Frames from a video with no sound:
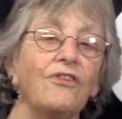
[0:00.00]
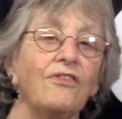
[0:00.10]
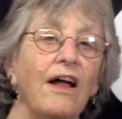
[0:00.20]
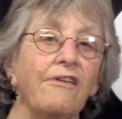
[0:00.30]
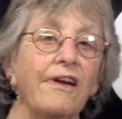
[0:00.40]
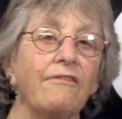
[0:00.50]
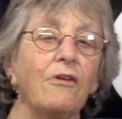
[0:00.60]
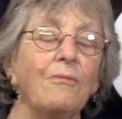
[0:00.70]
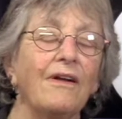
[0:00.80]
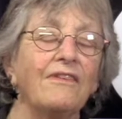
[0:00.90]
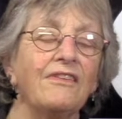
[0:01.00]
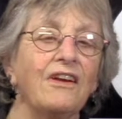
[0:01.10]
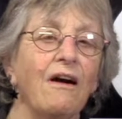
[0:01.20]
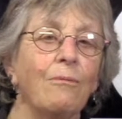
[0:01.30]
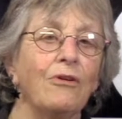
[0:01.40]
Saturday of the month at
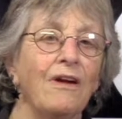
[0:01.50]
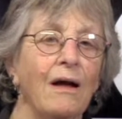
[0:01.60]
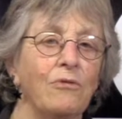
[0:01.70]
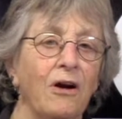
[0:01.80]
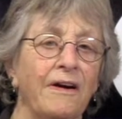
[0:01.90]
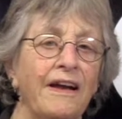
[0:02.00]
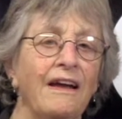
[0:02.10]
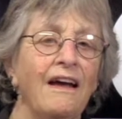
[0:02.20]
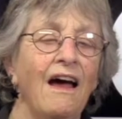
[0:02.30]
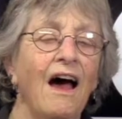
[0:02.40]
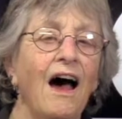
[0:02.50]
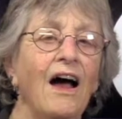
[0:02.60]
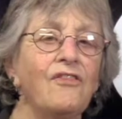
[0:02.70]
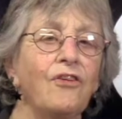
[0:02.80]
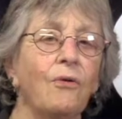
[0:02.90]
the Auburn Library.
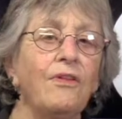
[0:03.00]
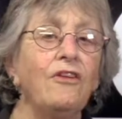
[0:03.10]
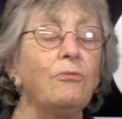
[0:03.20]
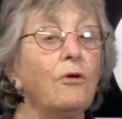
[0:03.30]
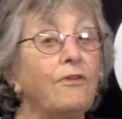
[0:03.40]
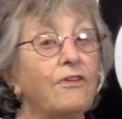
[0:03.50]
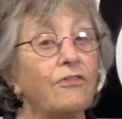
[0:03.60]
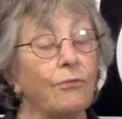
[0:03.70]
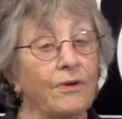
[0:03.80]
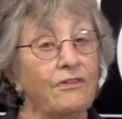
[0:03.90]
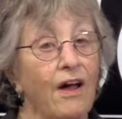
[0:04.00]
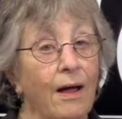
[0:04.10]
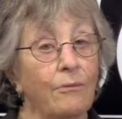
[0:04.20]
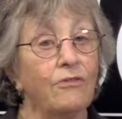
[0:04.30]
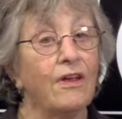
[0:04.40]
I show these movies three
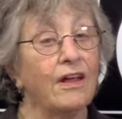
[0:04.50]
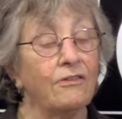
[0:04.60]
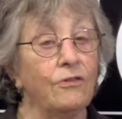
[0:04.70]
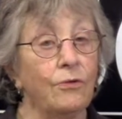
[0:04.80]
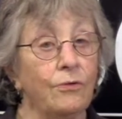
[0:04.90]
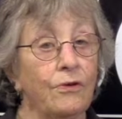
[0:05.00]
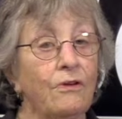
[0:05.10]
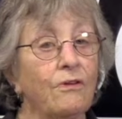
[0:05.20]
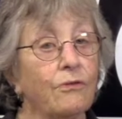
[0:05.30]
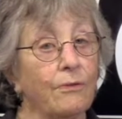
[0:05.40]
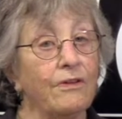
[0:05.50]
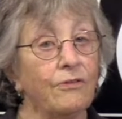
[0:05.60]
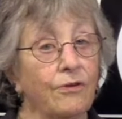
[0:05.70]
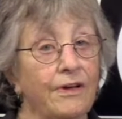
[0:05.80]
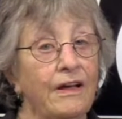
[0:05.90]
times, at noon,
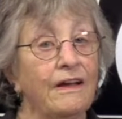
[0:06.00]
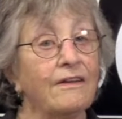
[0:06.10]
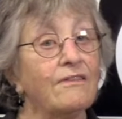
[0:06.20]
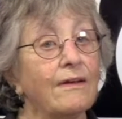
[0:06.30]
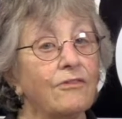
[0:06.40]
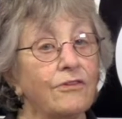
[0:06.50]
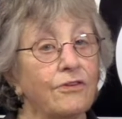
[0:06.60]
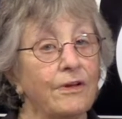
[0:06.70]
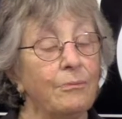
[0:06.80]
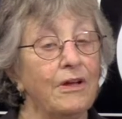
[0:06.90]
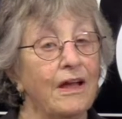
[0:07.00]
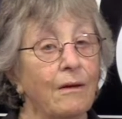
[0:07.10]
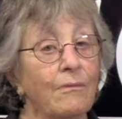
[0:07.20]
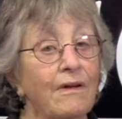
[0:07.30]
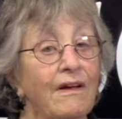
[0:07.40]
3:30, and 7:30
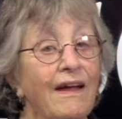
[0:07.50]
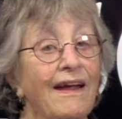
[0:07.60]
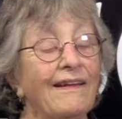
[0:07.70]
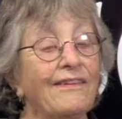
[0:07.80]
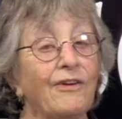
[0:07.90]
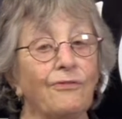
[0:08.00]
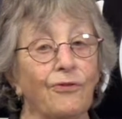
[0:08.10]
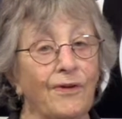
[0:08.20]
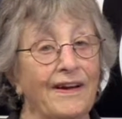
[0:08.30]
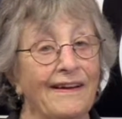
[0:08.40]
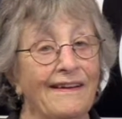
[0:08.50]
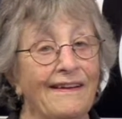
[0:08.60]
p.m., and they're free.